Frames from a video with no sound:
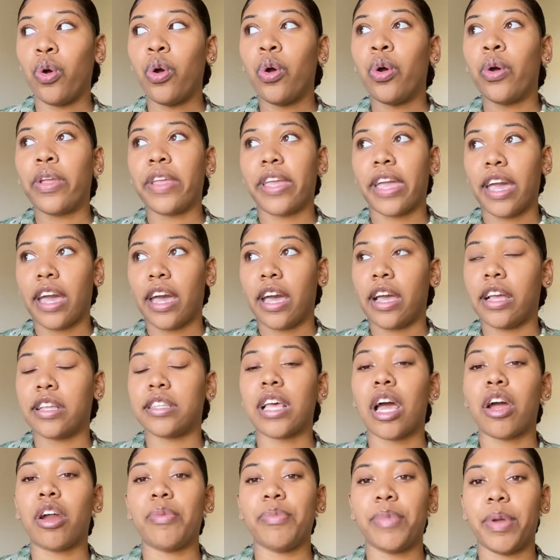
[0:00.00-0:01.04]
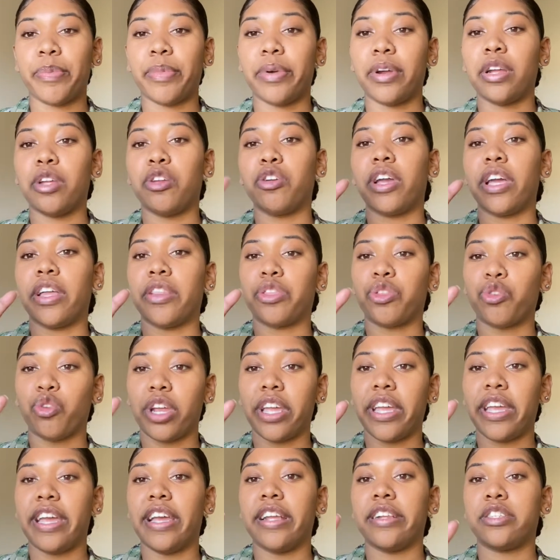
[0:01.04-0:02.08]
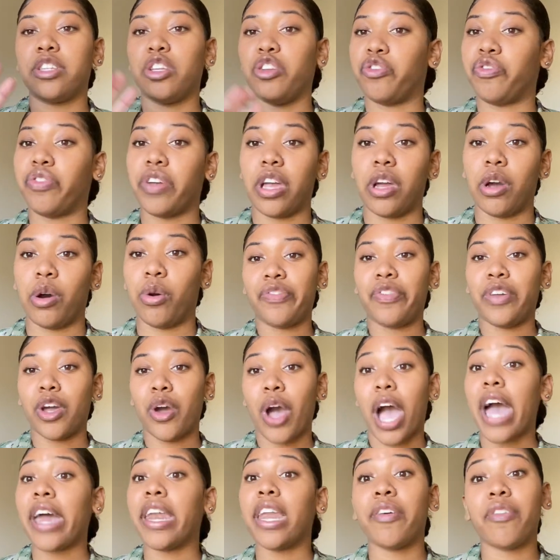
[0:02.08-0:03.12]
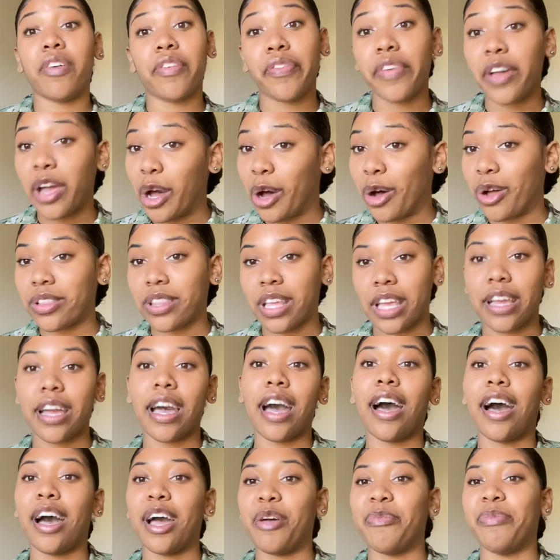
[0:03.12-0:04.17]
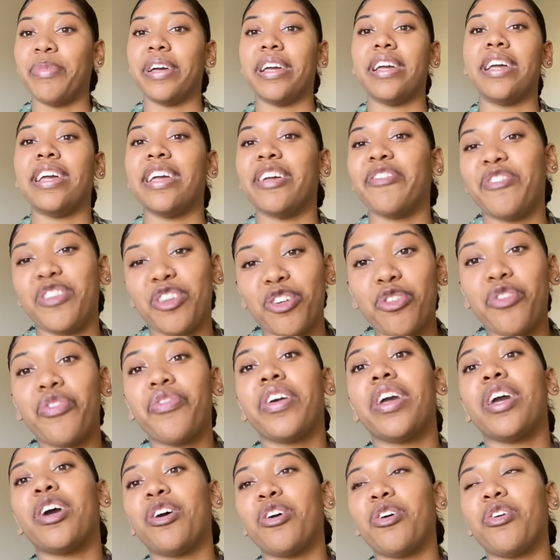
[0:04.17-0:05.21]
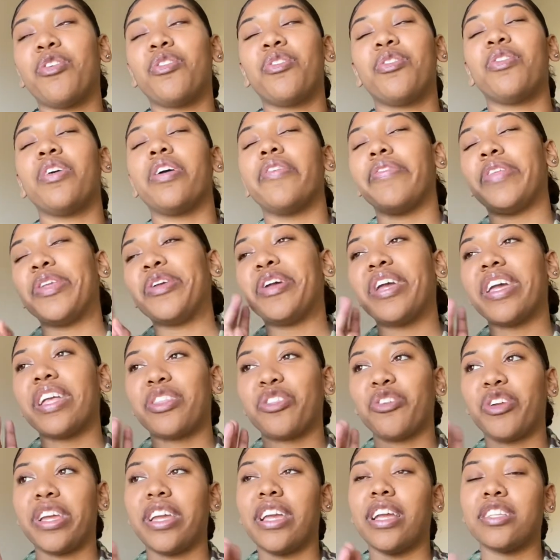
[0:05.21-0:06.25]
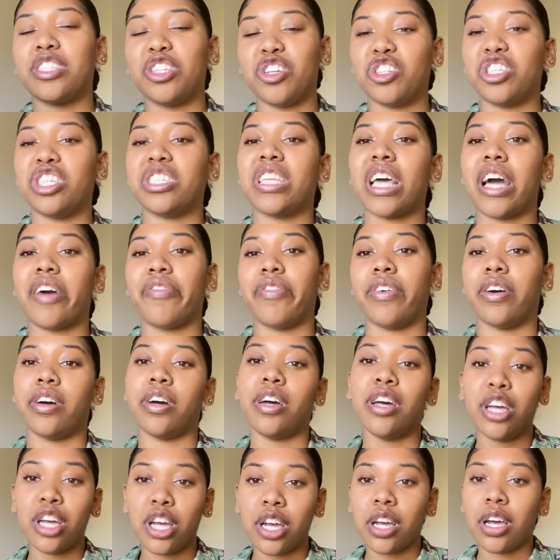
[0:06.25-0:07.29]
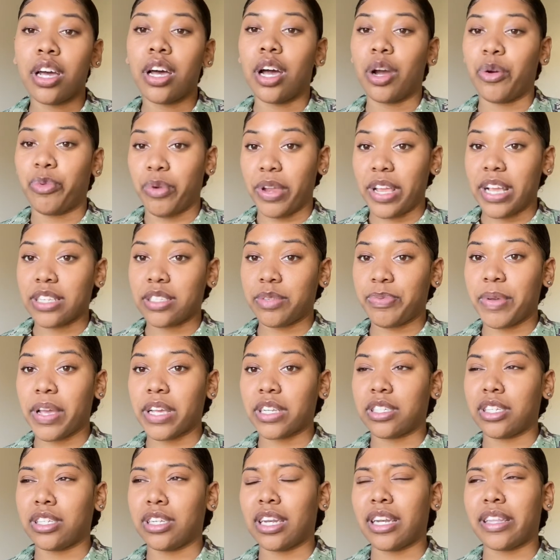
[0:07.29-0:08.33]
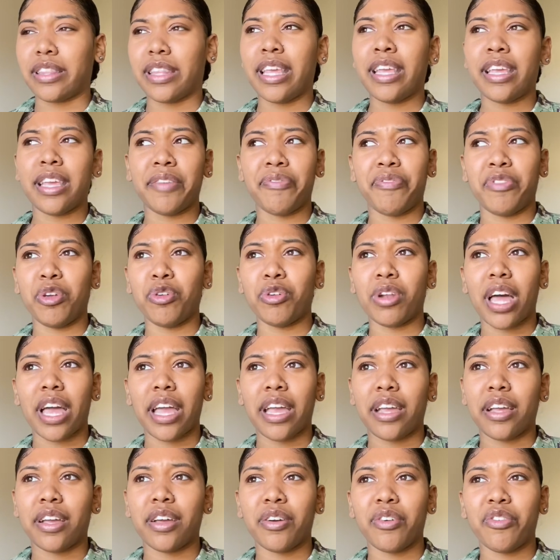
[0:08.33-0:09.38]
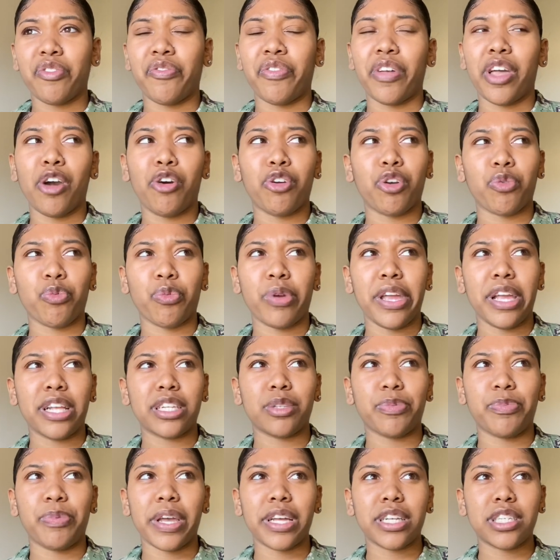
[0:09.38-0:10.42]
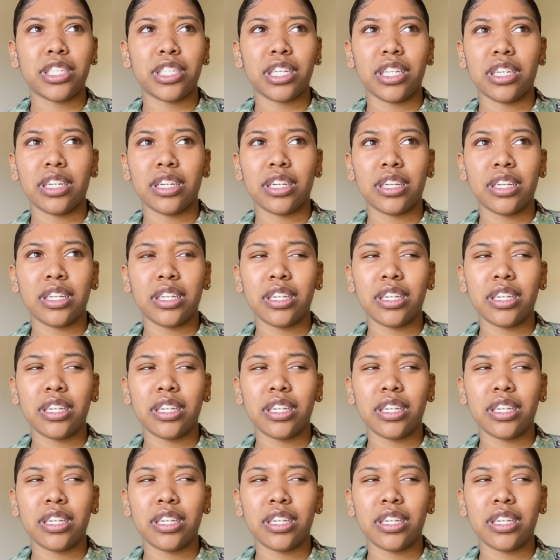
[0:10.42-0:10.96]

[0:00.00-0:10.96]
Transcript: yeah, because I remember you get three hits, you fail. Yeah, I never fail, thank God. But if you fail, if you get three hits, you just have a, a reinspection. And think if you like fail the reinspection,